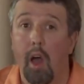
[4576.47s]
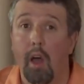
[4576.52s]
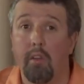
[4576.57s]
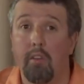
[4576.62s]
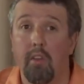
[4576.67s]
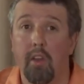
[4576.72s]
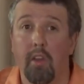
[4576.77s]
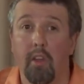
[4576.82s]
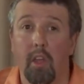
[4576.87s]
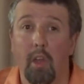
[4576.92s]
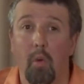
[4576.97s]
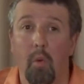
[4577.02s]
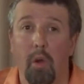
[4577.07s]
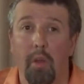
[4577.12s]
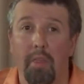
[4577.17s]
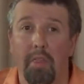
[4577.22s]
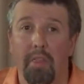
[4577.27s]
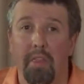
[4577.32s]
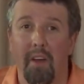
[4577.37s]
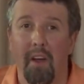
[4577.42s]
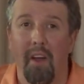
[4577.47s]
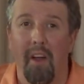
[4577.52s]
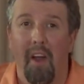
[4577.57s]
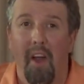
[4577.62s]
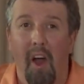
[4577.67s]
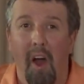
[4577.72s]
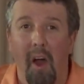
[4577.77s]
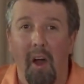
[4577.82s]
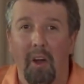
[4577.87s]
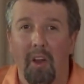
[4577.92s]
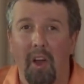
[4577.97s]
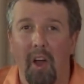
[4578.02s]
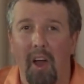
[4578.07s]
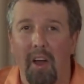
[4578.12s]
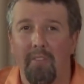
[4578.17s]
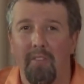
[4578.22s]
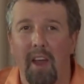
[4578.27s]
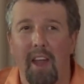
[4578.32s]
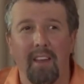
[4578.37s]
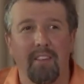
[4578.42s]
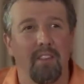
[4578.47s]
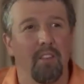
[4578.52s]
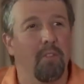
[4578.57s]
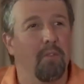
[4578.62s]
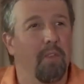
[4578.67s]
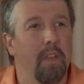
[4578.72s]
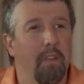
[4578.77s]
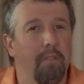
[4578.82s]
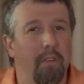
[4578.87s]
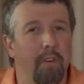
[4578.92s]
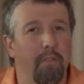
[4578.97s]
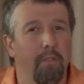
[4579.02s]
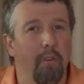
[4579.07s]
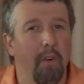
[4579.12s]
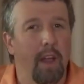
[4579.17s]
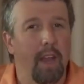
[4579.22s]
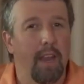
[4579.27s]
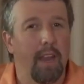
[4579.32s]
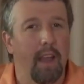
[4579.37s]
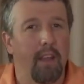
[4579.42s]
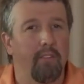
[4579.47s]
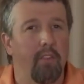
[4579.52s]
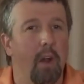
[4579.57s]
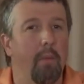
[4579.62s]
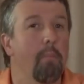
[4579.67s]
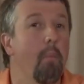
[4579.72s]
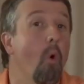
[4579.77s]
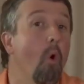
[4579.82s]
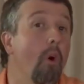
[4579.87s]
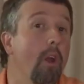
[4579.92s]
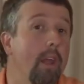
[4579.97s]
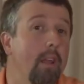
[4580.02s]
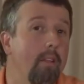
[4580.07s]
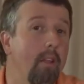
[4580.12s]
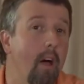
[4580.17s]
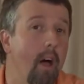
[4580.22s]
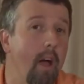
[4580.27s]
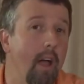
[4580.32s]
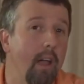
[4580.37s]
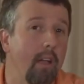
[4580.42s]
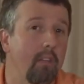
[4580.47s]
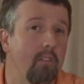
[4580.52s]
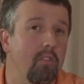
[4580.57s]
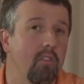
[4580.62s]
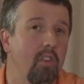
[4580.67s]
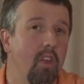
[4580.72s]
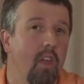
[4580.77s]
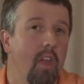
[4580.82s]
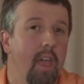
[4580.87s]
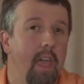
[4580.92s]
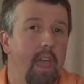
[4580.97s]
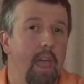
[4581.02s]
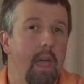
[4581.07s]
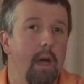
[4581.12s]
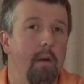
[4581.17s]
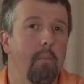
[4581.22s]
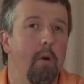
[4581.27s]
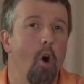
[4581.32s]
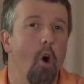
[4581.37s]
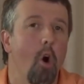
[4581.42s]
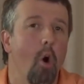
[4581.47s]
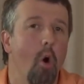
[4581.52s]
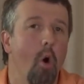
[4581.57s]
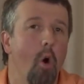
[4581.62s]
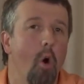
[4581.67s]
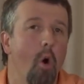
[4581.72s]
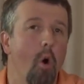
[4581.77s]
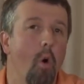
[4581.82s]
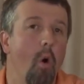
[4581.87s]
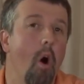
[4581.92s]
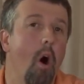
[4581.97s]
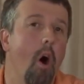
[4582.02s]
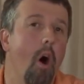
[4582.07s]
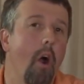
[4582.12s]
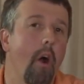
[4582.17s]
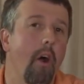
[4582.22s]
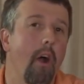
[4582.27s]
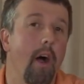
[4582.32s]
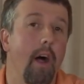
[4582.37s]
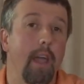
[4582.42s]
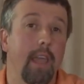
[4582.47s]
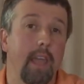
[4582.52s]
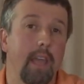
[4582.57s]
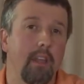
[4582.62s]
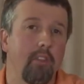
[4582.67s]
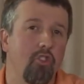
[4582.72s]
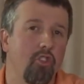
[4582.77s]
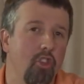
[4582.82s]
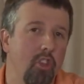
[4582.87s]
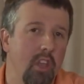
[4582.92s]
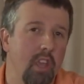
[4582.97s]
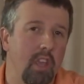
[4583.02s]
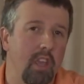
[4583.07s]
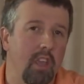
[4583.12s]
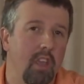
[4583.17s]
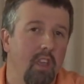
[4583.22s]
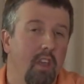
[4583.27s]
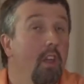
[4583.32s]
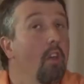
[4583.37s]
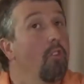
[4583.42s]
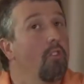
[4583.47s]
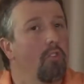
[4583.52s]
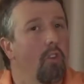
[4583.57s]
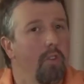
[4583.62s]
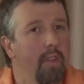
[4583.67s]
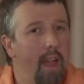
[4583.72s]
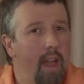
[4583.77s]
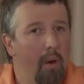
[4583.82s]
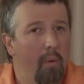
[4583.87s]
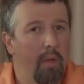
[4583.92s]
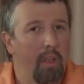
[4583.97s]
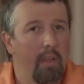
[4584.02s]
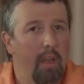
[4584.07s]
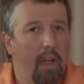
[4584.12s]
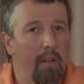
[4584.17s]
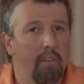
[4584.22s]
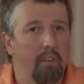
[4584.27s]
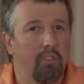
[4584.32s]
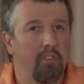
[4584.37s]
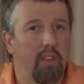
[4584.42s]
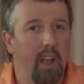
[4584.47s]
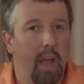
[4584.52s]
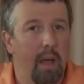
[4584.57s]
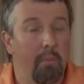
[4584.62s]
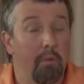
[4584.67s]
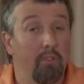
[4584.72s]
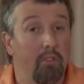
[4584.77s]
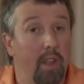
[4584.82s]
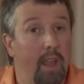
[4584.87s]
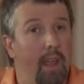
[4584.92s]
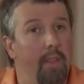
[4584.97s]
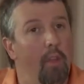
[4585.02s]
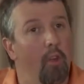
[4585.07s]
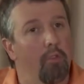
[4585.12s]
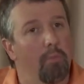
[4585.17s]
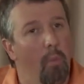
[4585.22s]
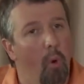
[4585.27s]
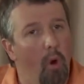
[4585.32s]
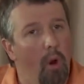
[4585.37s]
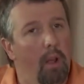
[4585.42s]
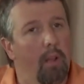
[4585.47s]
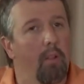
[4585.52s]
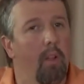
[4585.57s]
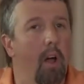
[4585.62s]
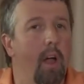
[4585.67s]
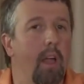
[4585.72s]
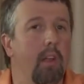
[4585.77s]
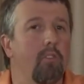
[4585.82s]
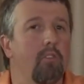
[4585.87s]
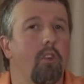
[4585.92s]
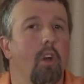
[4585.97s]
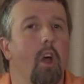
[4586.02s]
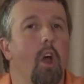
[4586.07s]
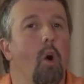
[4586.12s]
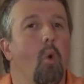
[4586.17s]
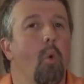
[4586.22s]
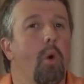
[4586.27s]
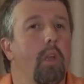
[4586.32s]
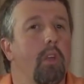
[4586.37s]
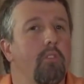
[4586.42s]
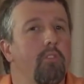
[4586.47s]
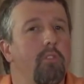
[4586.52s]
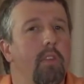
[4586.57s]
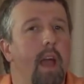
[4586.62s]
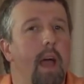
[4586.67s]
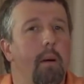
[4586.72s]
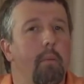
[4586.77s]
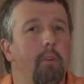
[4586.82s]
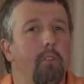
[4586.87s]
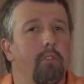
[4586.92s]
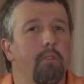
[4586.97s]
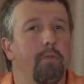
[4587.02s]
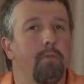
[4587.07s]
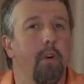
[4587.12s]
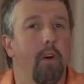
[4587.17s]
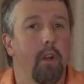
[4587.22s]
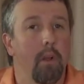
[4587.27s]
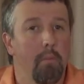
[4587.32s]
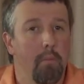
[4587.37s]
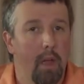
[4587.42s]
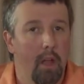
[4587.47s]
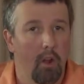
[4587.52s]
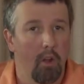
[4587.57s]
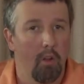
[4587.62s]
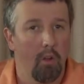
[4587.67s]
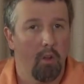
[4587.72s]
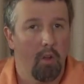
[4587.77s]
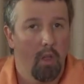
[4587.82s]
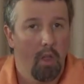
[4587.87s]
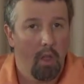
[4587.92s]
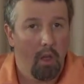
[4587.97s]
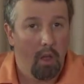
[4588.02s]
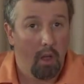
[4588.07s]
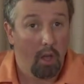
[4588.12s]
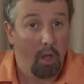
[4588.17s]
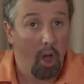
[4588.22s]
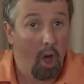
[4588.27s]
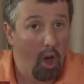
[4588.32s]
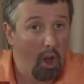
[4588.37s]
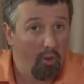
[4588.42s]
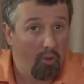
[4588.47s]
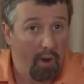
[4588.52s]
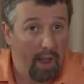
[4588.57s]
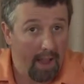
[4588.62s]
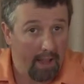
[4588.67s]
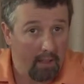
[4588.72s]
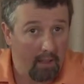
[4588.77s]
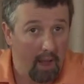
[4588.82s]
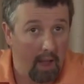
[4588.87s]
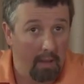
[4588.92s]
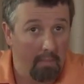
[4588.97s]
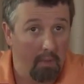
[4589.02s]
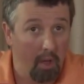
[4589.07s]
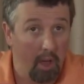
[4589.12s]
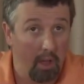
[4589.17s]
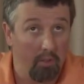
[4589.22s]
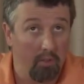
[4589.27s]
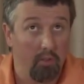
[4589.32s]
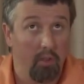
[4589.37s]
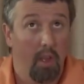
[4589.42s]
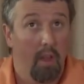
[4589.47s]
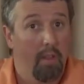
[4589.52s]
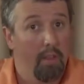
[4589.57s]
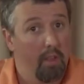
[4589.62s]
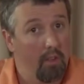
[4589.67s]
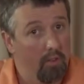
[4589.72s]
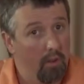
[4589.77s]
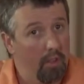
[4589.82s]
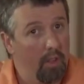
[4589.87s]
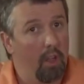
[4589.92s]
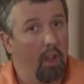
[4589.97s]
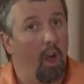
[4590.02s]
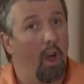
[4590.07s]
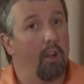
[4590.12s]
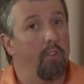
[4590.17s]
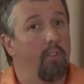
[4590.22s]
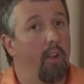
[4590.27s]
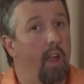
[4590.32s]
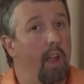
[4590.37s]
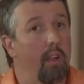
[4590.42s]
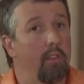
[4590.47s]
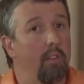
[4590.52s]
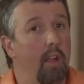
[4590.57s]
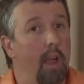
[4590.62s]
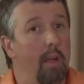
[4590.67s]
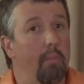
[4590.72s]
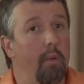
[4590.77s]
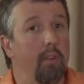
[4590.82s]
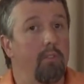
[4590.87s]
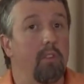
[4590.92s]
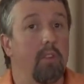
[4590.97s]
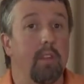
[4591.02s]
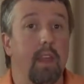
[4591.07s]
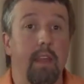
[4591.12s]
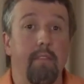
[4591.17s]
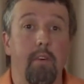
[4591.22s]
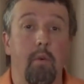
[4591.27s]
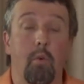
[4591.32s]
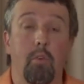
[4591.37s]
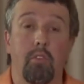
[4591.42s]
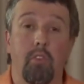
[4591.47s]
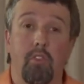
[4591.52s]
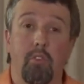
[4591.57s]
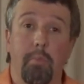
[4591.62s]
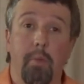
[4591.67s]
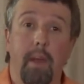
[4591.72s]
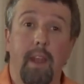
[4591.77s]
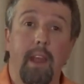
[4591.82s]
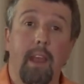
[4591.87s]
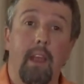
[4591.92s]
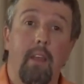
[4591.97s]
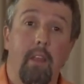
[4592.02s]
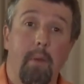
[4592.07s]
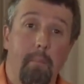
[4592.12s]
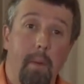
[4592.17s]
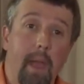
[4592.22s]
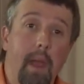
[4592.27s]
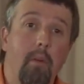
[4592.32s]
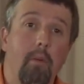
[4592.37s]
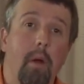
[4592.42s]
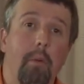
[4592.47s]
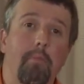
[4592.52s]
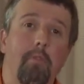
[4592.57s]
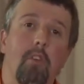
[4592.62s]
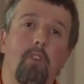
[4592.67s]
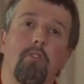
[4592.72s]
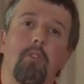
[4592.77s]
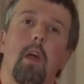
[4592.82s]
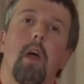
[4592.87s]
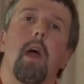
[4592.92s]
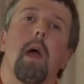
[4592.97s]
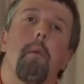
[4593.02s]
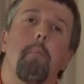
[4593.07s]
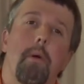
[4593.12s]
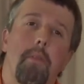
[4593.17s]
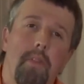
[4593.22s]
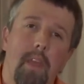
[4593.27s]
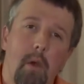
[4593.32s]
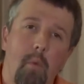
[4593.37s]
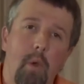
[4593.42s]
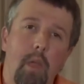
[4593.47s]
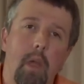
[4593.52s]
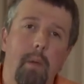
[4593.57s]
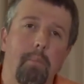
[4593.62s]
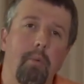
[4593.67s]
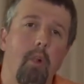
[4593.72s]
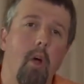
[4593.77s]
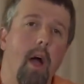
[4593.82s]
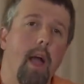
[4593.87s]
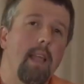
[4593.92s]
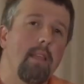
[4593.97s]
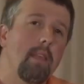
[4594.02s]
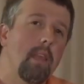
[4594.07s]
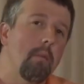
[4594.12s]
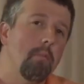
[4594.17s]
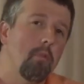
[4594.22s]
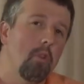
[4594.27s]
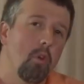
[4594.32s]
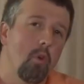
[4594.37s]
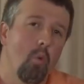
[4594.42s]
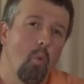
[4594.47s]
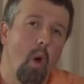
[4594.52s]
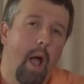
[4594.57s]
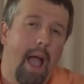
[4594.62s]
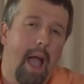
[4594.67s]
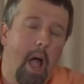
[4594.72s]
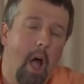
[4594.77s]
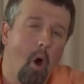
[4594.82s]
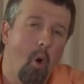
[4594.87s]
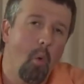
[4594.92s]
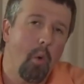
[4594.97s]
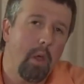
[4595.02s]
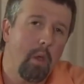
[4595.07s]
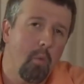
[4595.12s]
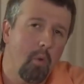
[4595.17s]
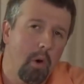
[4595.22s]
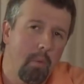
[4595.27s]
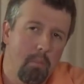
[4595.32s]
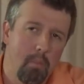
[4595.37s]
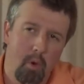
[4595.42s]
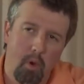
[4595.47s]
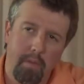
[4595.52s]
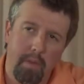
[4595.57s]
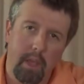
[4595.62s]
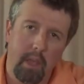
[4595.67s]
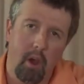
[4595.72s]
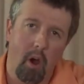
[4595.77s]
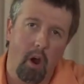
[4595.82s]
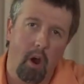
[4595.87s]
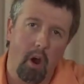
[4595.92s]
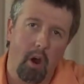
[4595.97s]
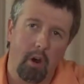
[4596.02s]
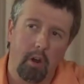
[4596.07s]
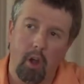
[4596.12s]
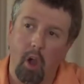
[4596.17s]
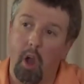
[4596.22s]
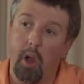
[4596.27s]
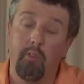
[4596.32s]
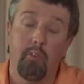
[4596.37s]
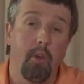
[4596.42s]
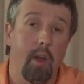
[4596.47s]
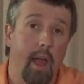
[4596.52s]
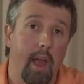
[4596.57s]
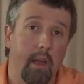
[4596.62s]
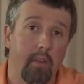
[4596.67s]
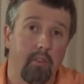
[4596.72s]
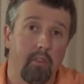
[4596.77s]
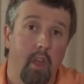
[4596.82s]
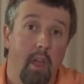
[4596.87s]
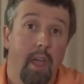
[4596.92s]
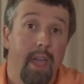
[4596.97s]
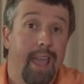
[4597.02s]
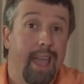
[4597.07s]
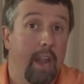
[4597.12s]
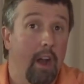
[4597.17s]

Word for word: uh, dealing with uh, our contracts as fee for freight as our mooring lines, M O O R I N G. So now we have established, and those mooring lines, we established fundamental contract timelines. These are the contract timelines that David was explaining in the bankruptcies but then we applied them to how we were moving our contracts